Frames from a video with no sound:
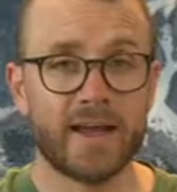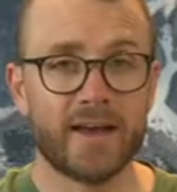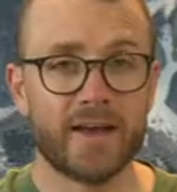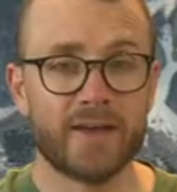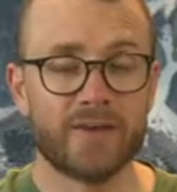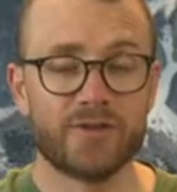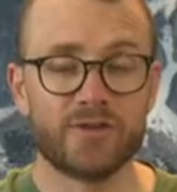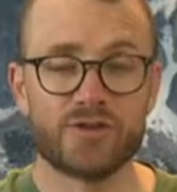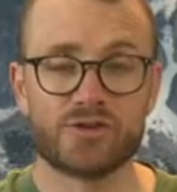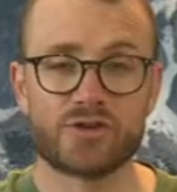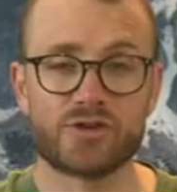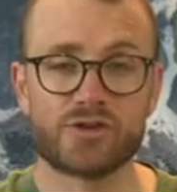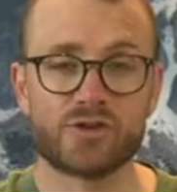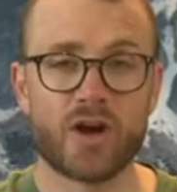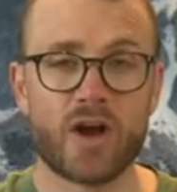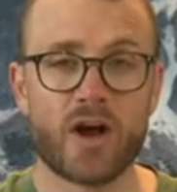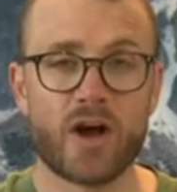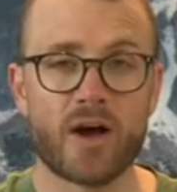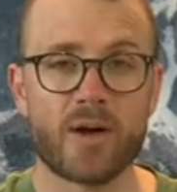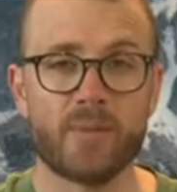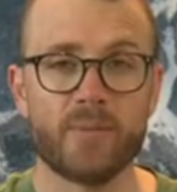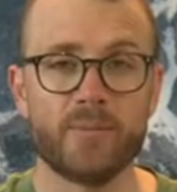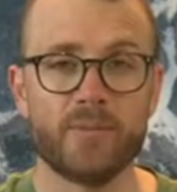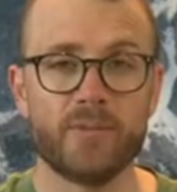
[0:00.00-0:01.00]

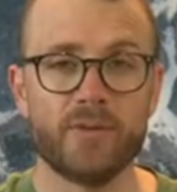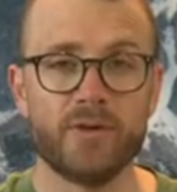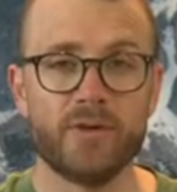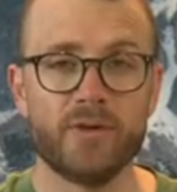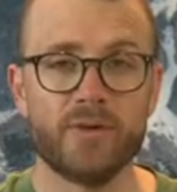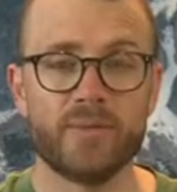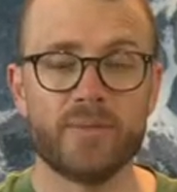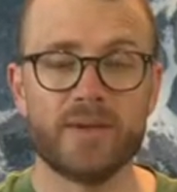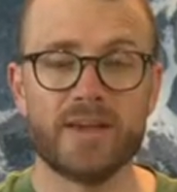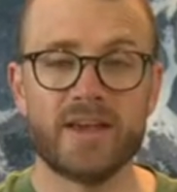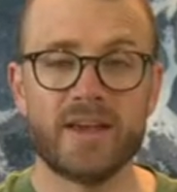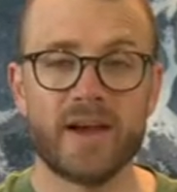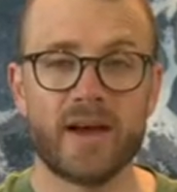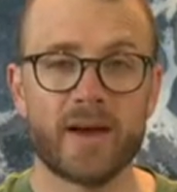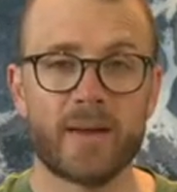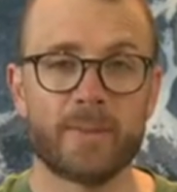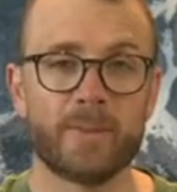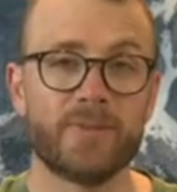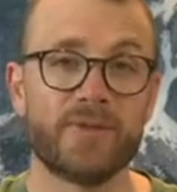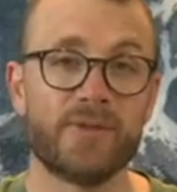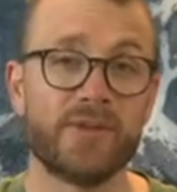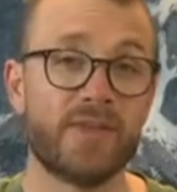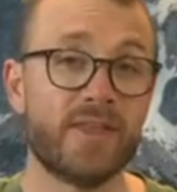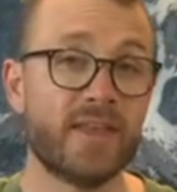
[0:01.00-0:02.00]
strummed
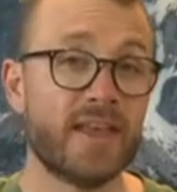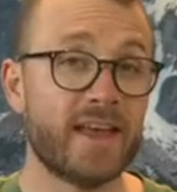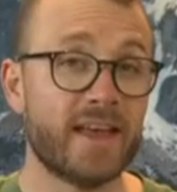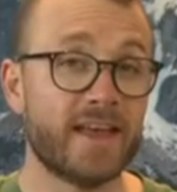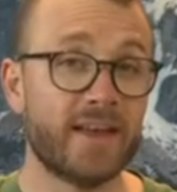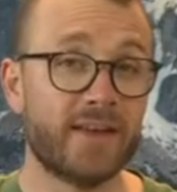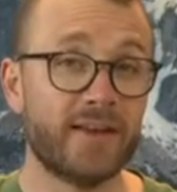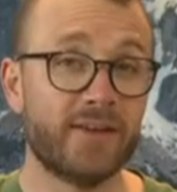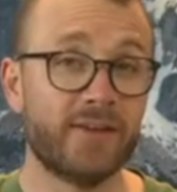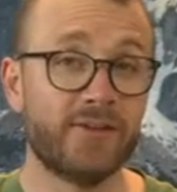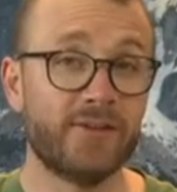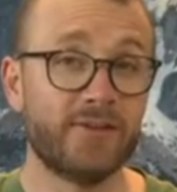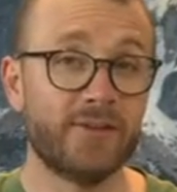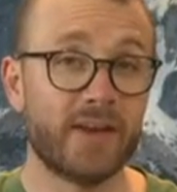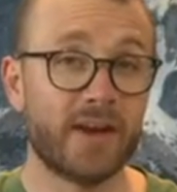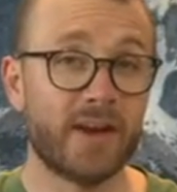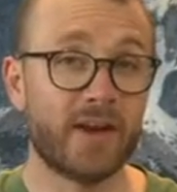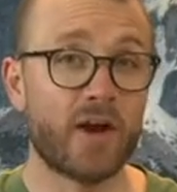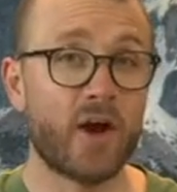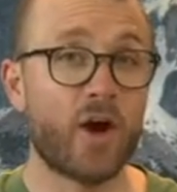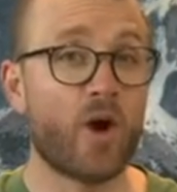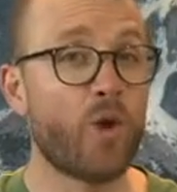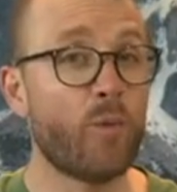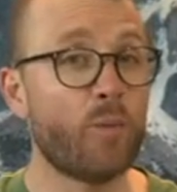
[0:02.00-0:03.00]
becomes this
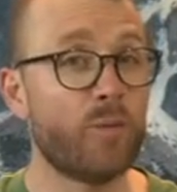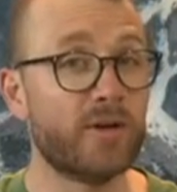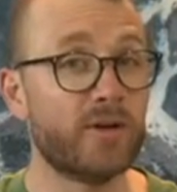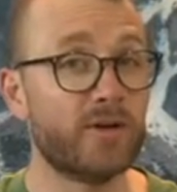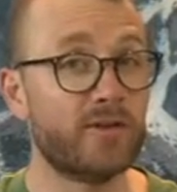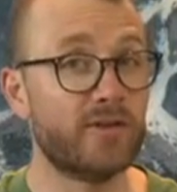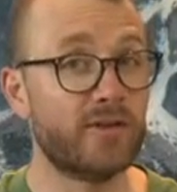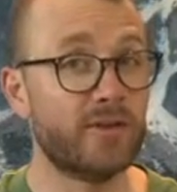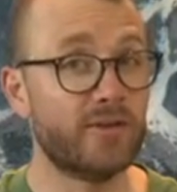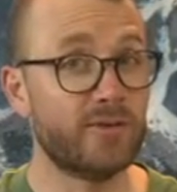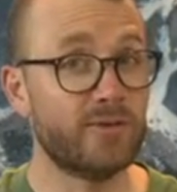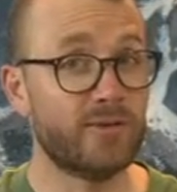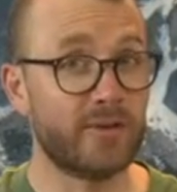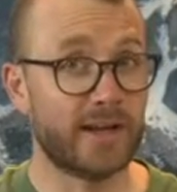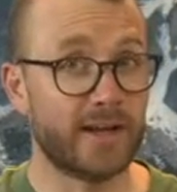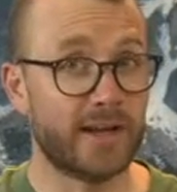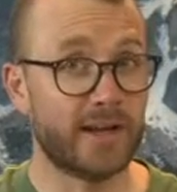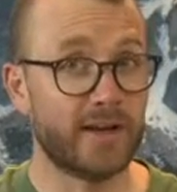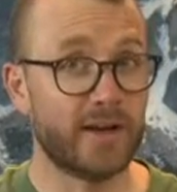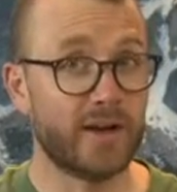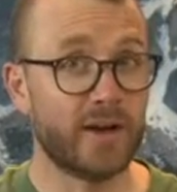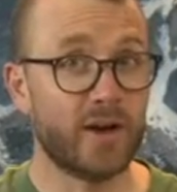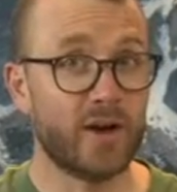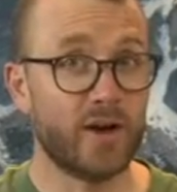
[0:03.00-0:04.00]
in open
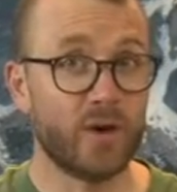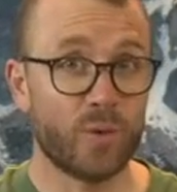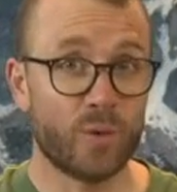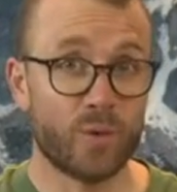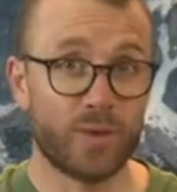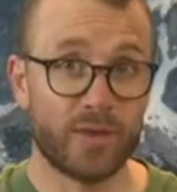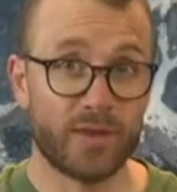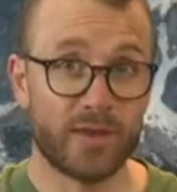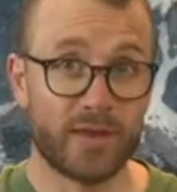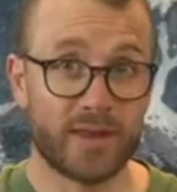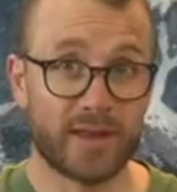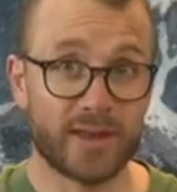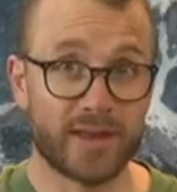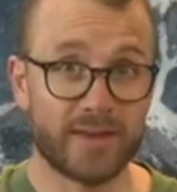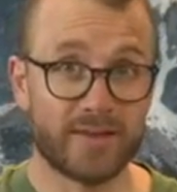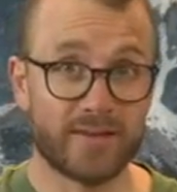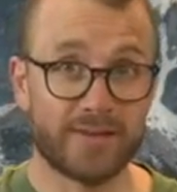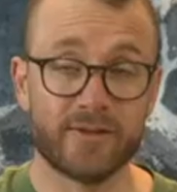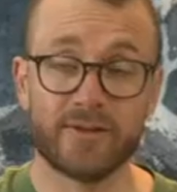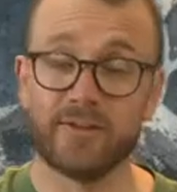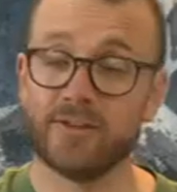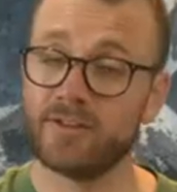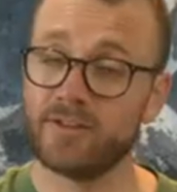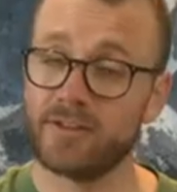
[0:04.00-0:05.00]
tuning with these
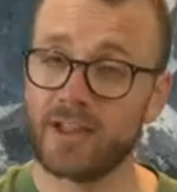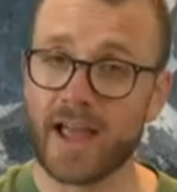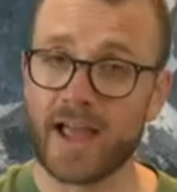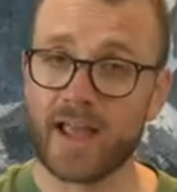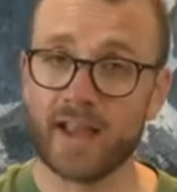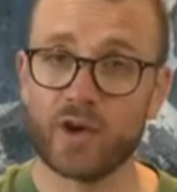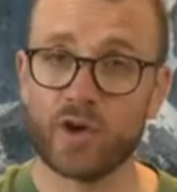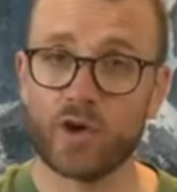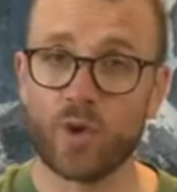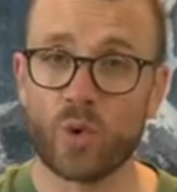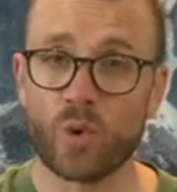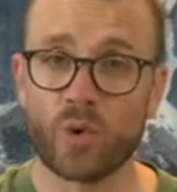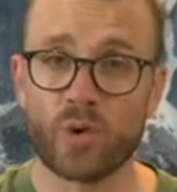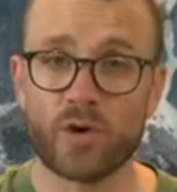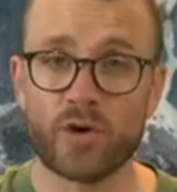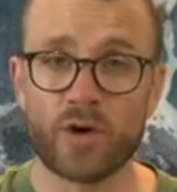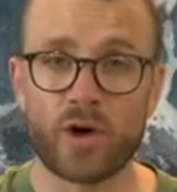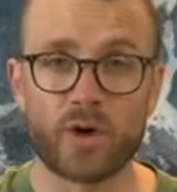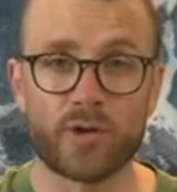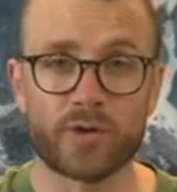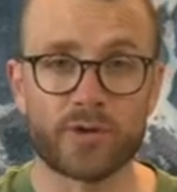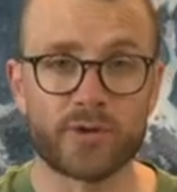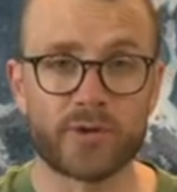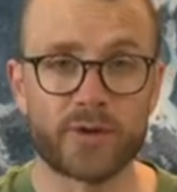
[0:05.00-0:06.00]
slight chord
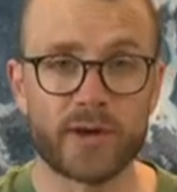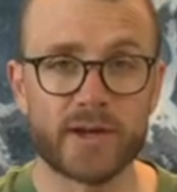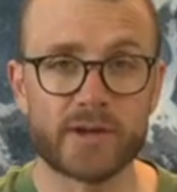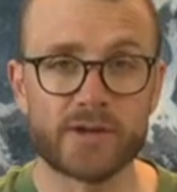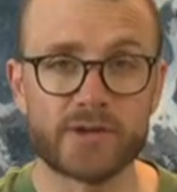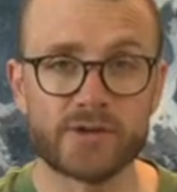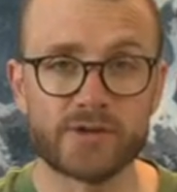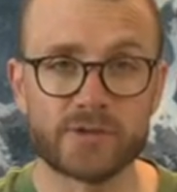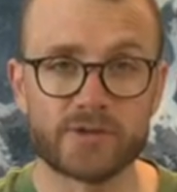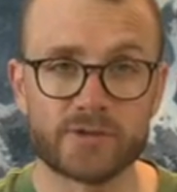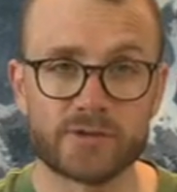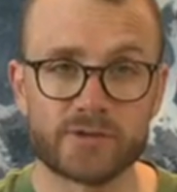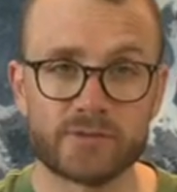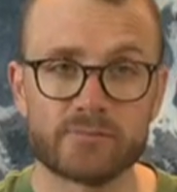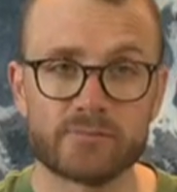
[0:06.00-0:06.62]
alterations.